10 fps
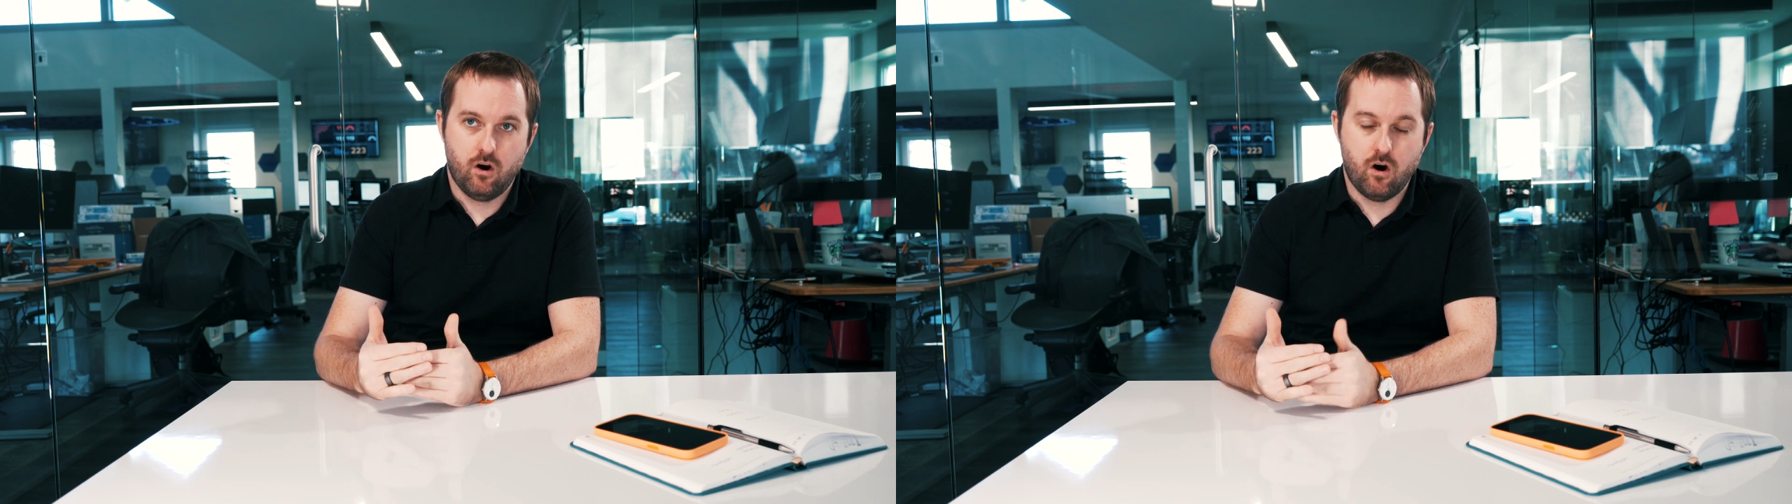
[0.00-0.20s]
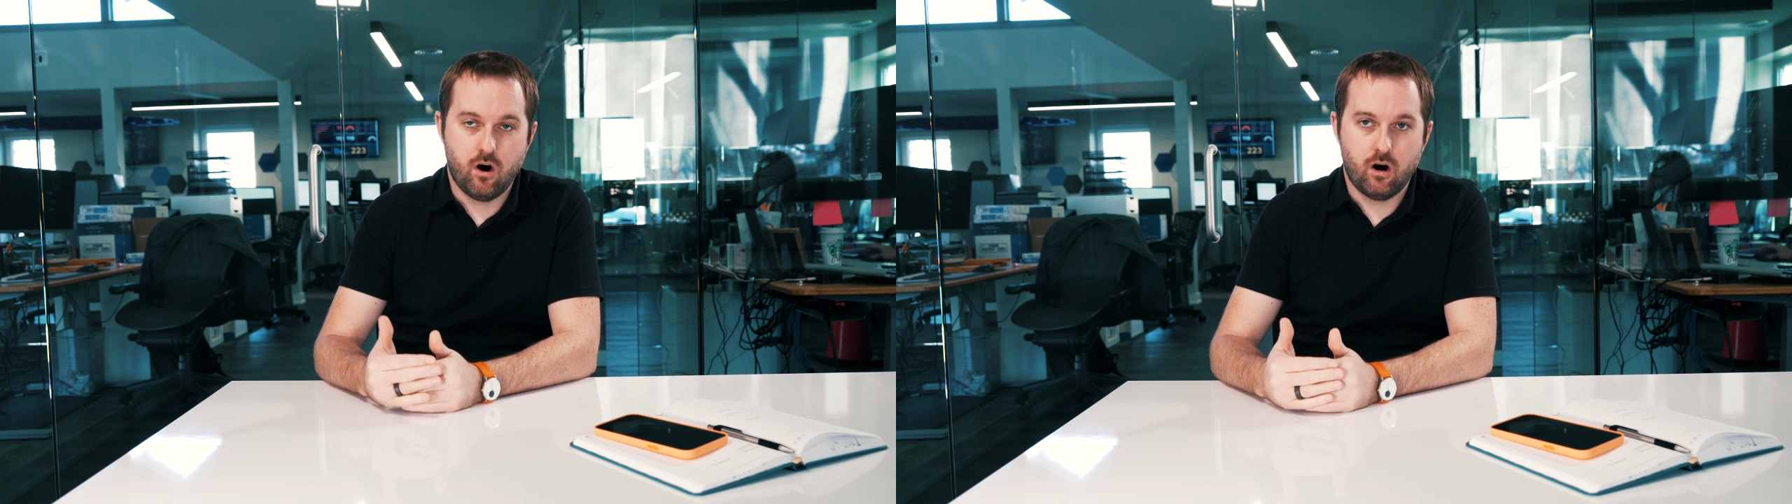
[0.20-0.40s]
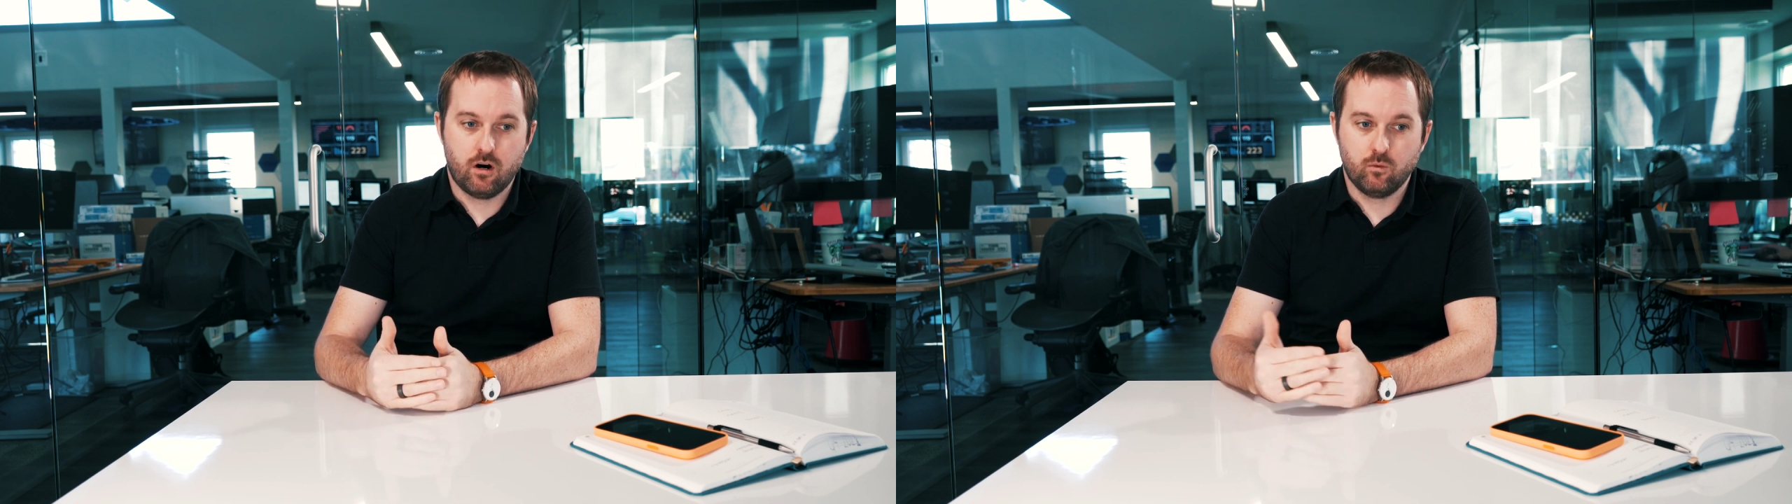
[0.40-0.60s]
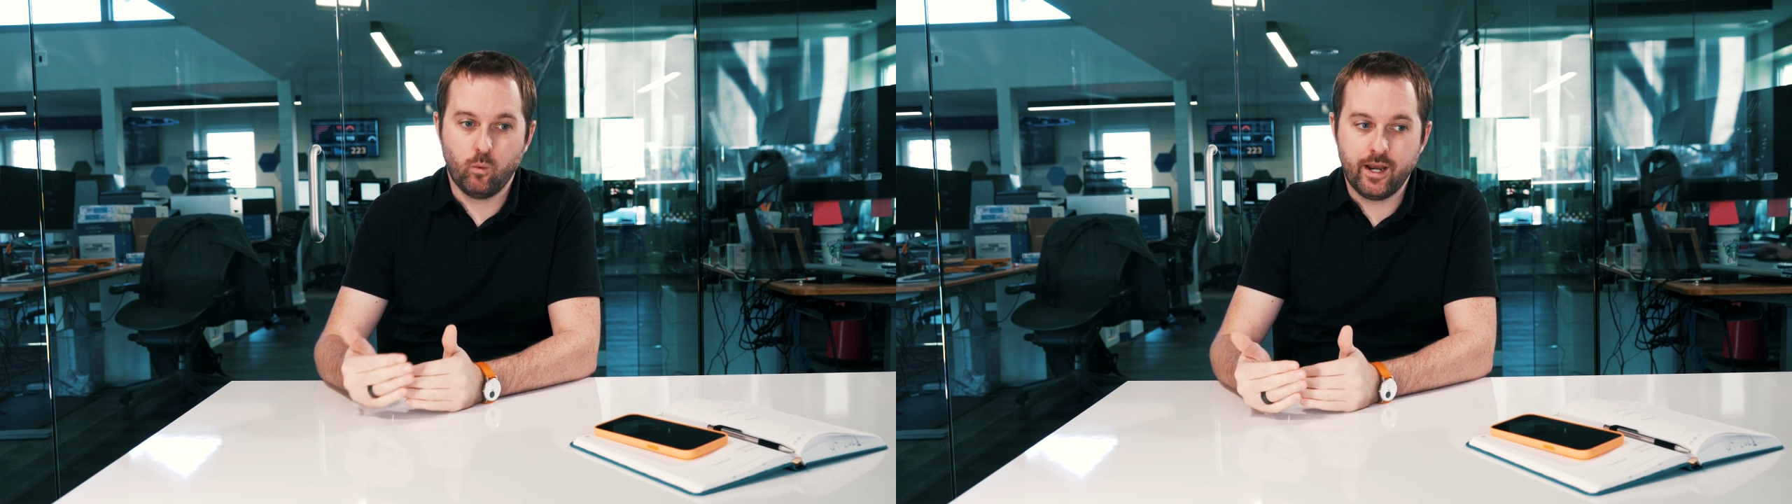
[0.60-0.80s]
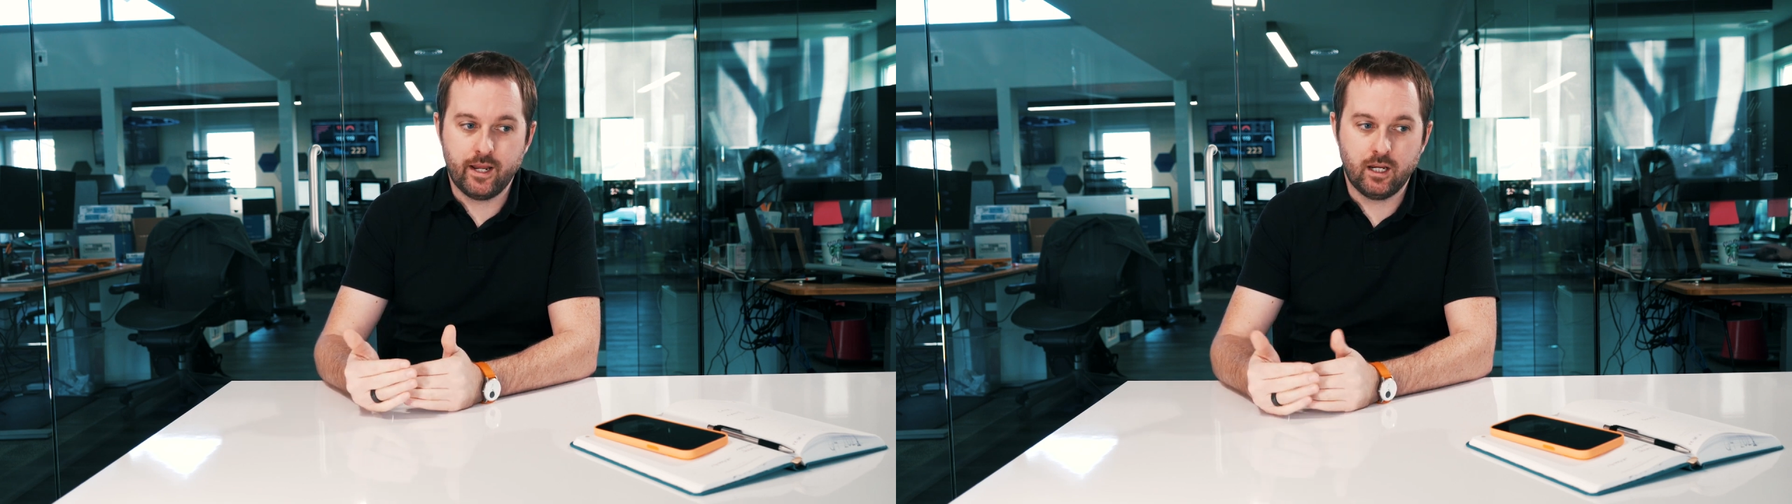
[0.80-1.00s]
are
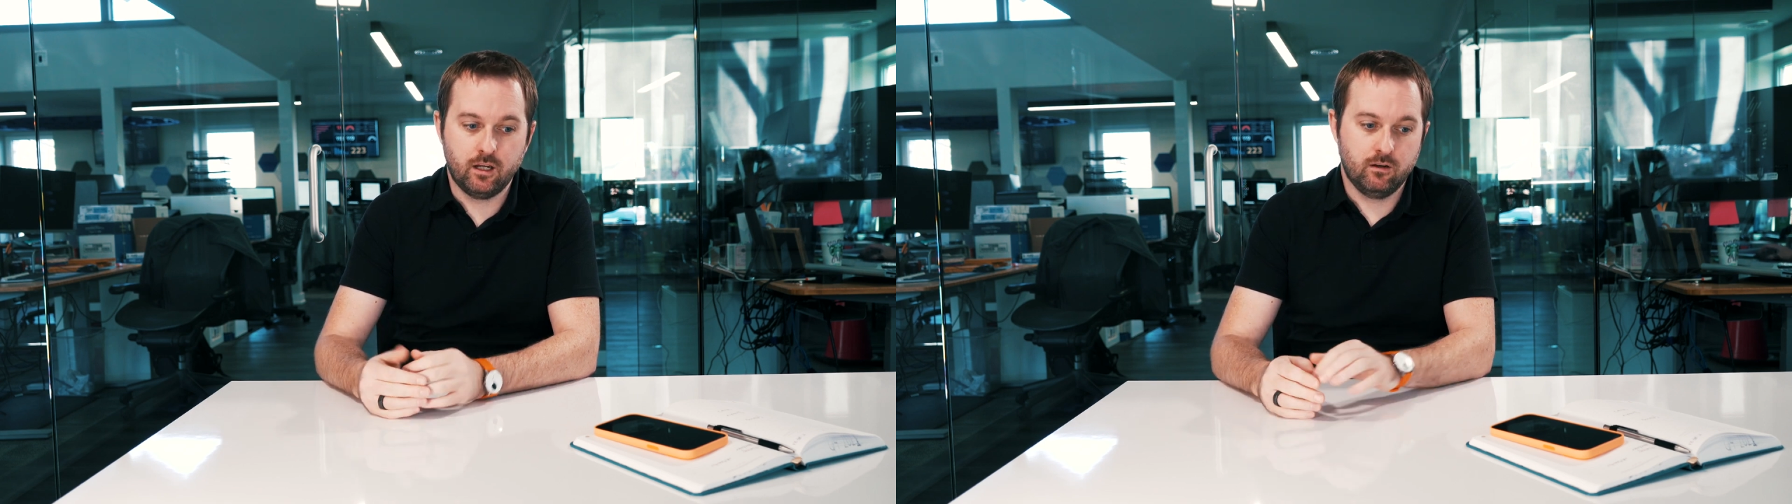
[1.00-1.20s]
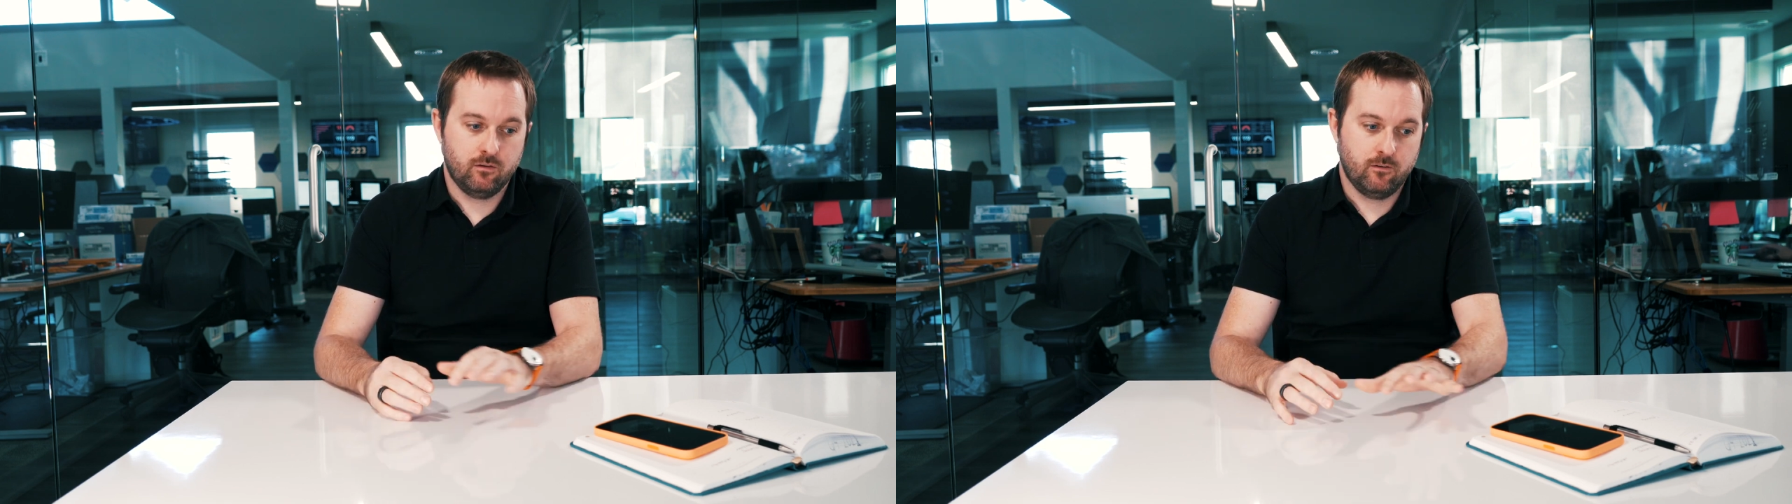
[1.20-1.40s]
winning